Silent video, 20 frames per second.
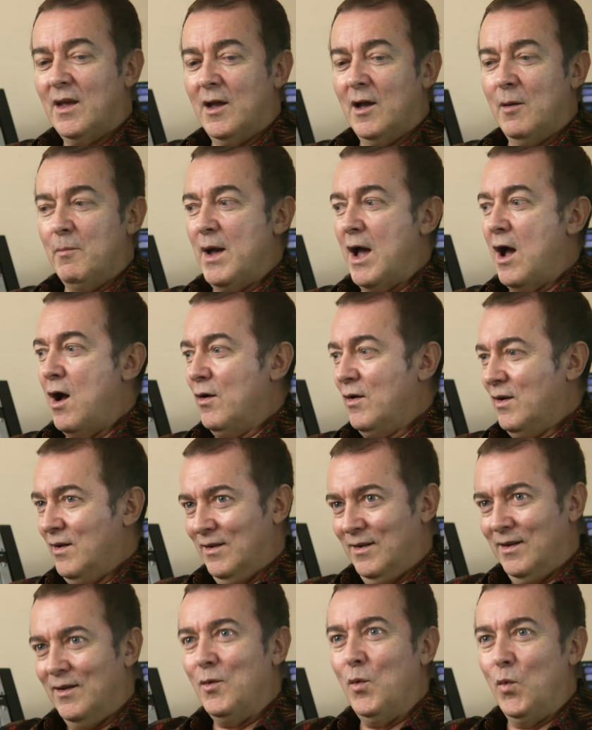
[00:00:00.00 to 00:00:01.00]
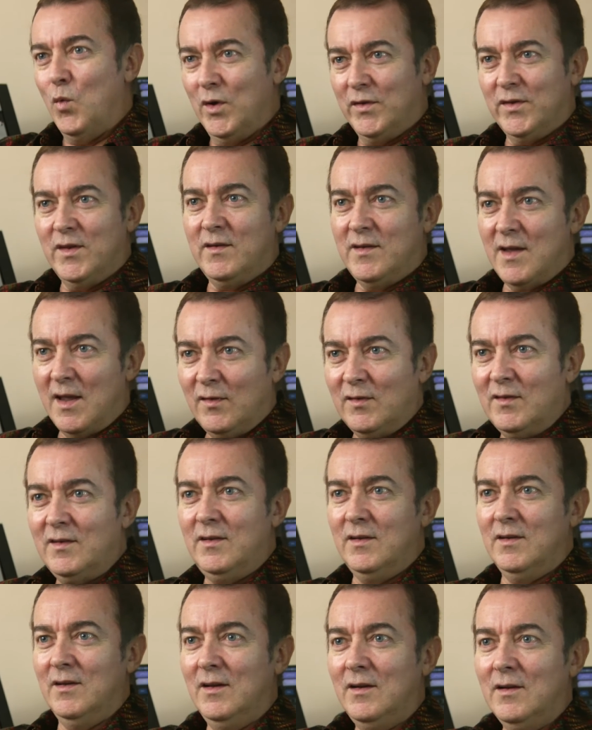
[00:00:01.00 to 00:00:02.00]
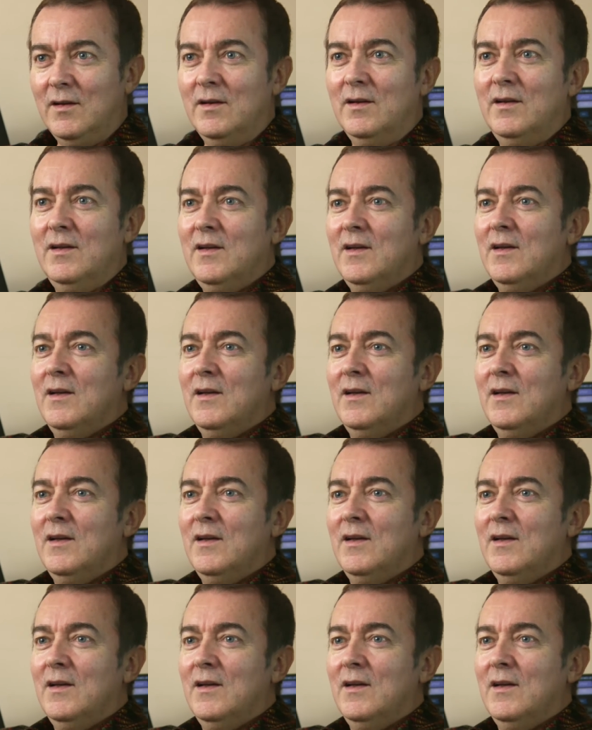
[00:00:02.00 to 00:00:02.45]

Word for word: about what the desk did, and